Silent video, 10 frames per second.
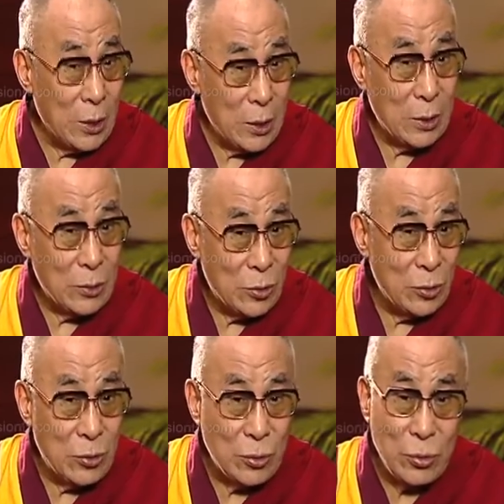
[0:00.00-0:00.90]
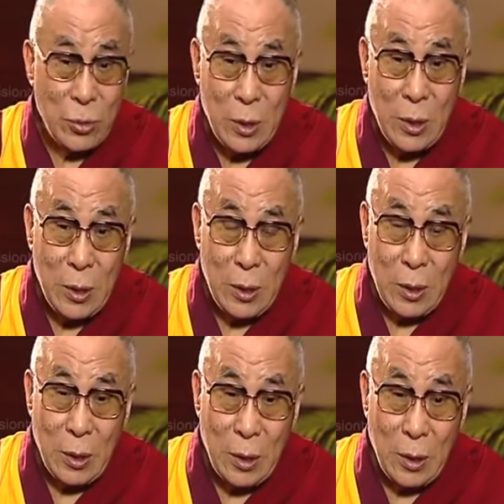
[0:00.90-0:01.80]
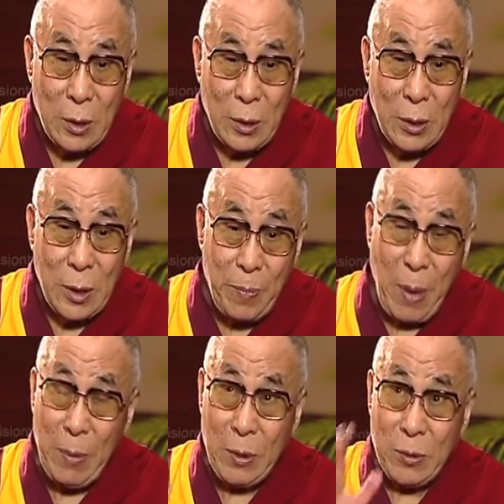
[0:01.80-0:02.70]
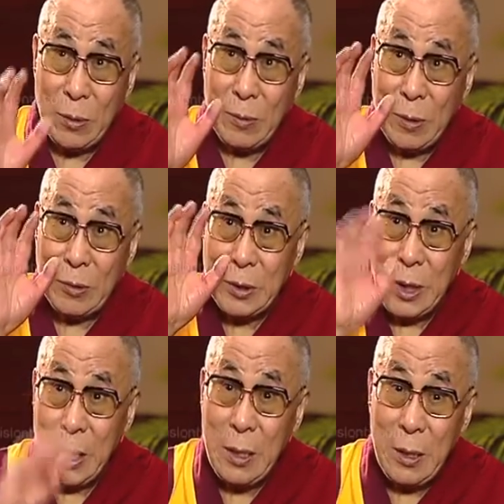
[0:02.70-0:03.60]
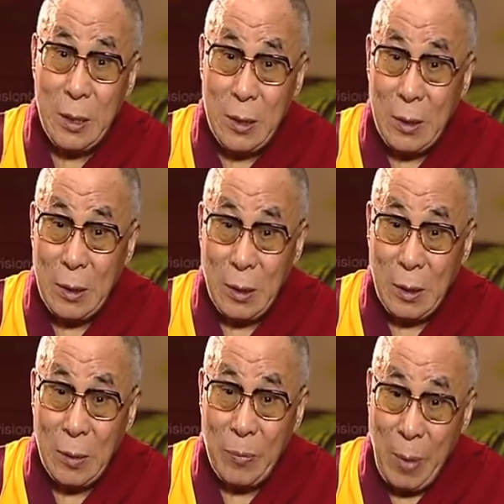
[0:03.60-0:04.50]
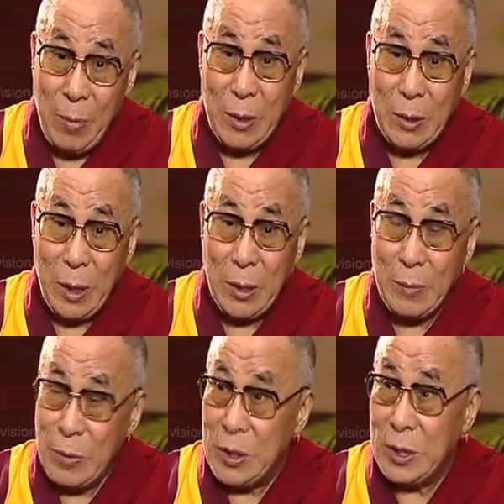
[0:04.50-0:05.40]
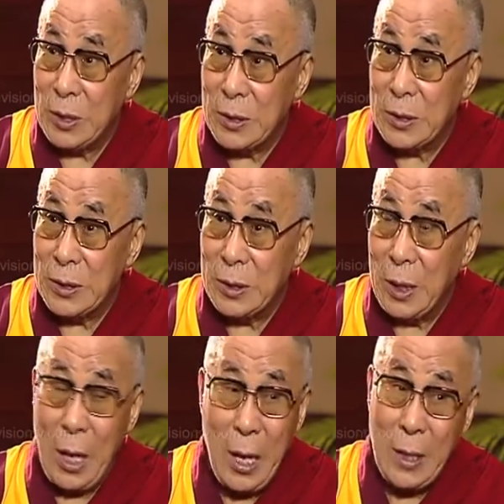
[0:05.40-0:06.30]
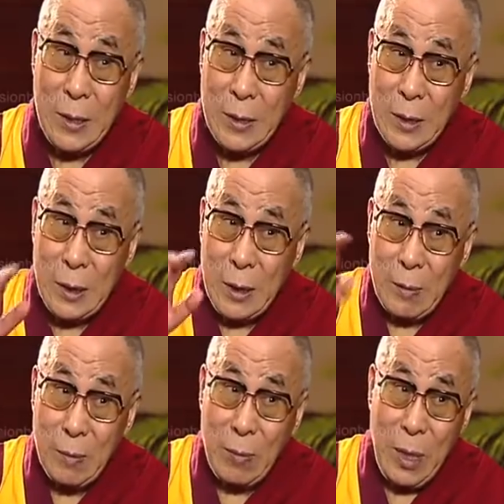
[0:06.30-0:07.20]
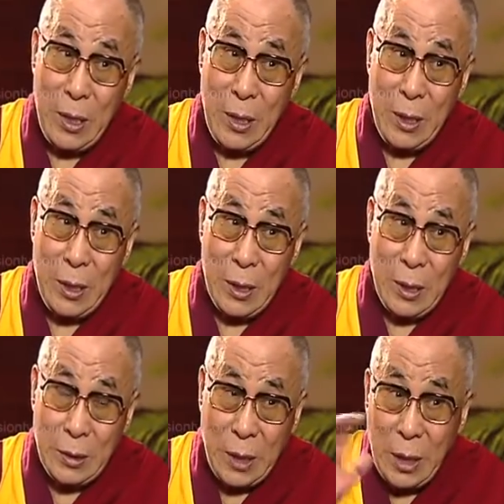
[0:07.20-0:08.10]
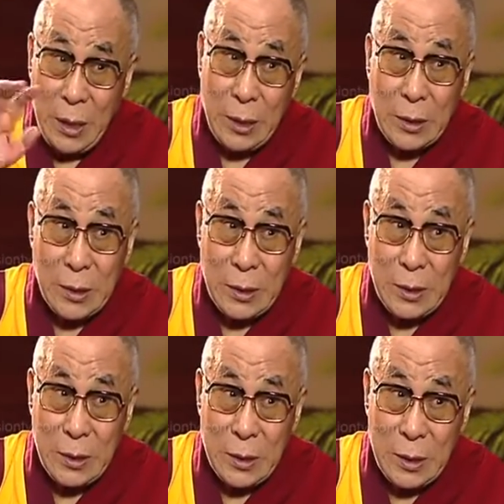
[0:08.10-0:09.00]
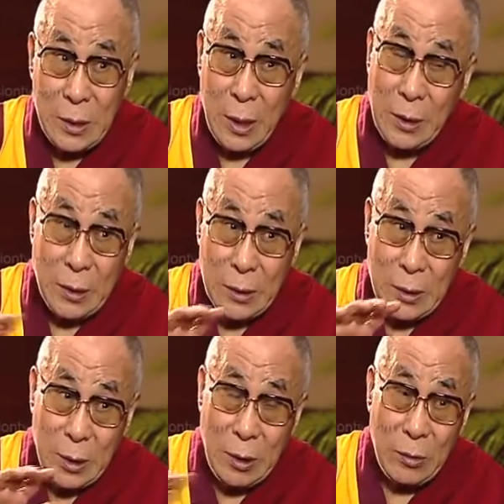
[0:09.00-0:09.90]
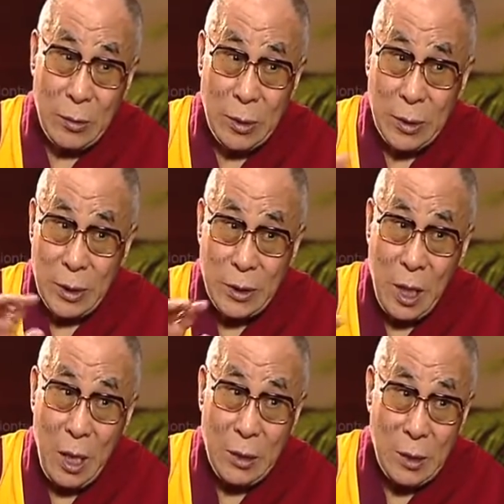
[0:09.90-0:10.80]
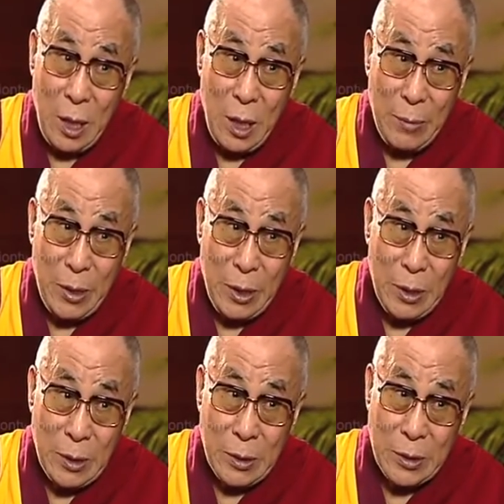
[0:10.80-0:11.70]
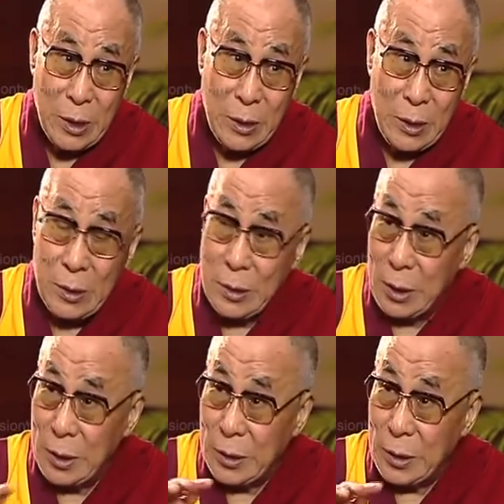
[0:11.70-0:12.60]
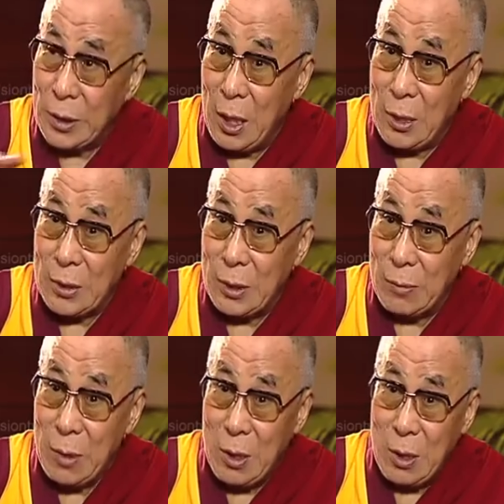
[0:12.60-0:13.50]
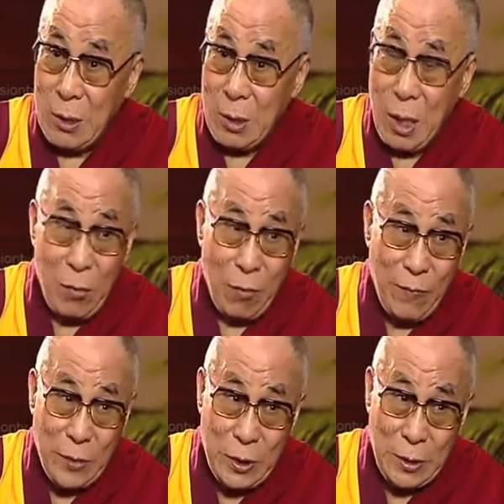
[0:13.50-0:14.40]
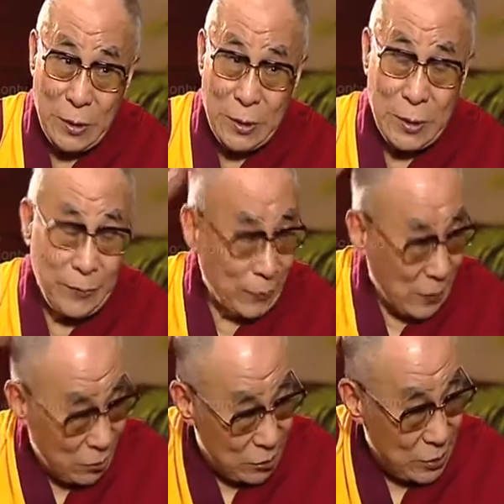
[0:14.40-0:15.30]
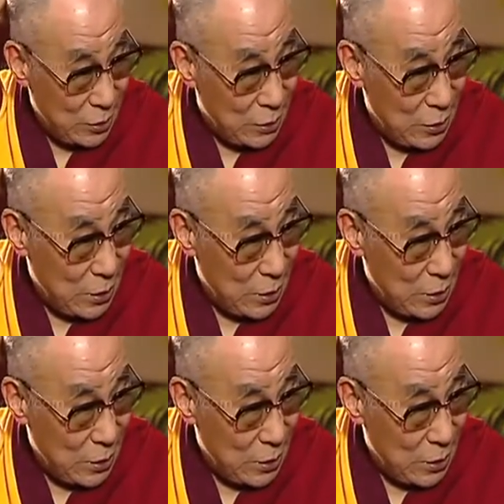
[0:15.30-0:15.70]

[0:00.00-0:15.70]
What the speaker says: think due to the public sort of the public and medias and many thinkers, and including retired army general and retired some high officials. You see,